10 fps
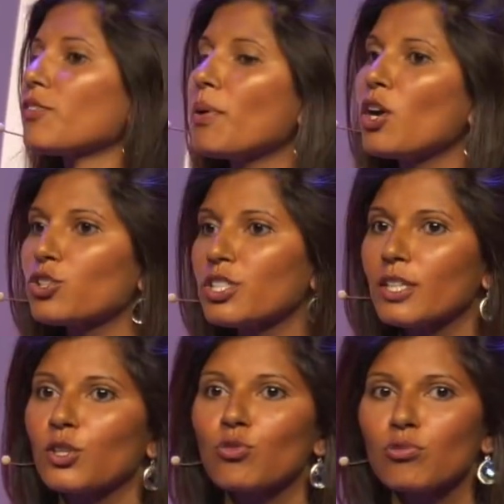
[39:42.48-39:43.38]
apologies
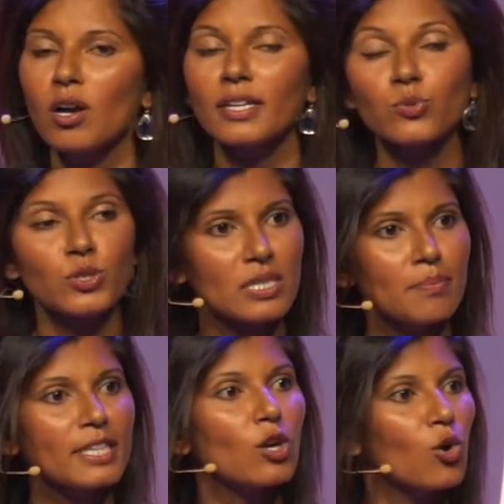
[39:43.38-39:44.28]
that go wrong is where
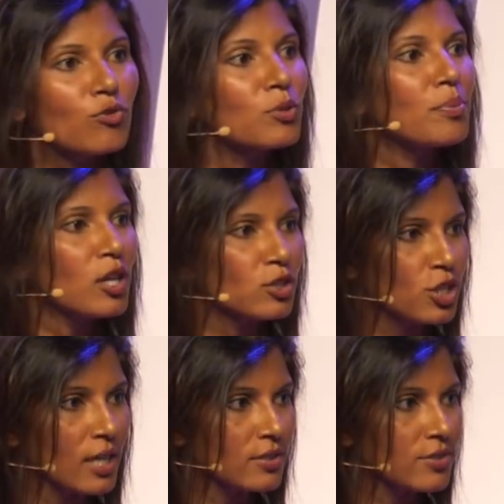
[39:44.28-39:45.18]
somebody over
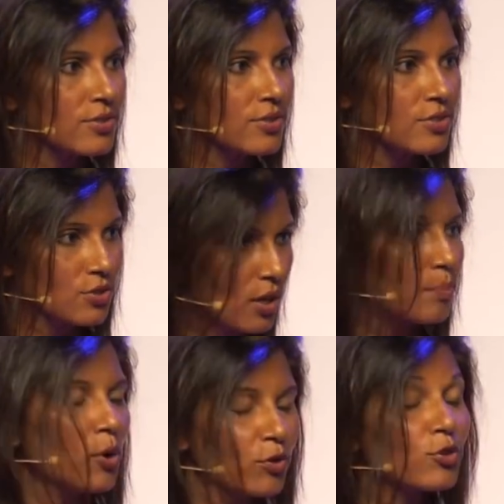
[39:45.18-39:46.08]
apologizes.
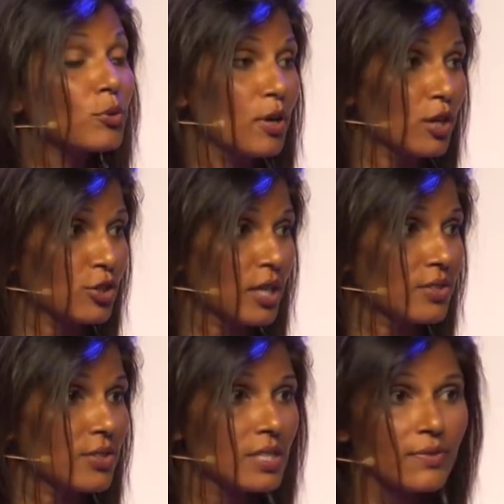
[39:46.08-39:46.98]
Over
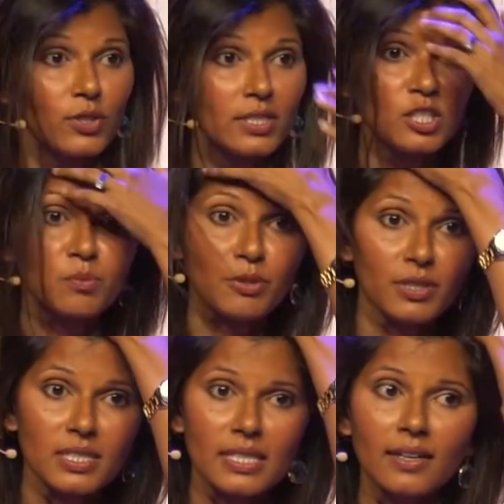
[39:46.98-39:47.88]
apologizes. Have you guys
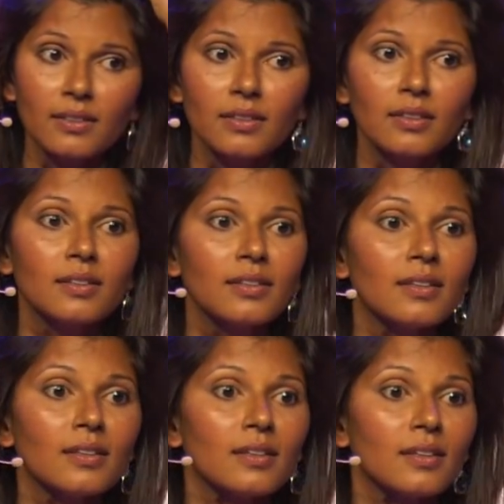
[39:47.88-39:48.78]
experienced that?
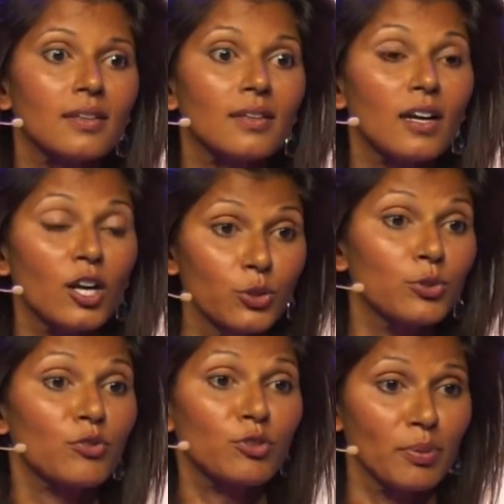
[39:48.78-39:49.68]
Are you an
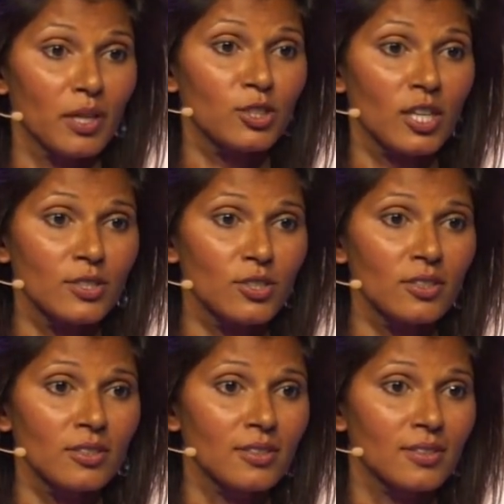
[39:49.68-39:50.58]
over apologizer?
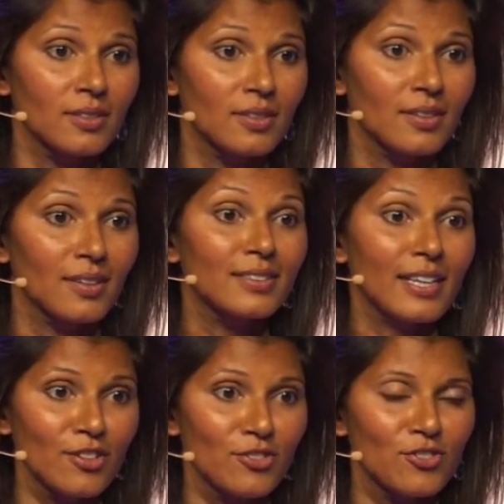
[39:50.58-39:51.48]

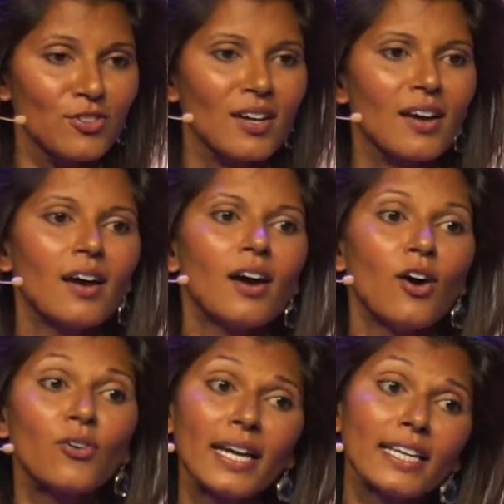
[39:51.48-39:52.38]
Yes?
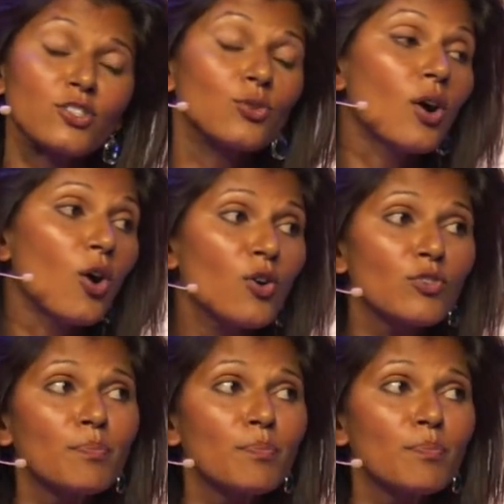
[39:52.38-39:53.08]
Okay, so over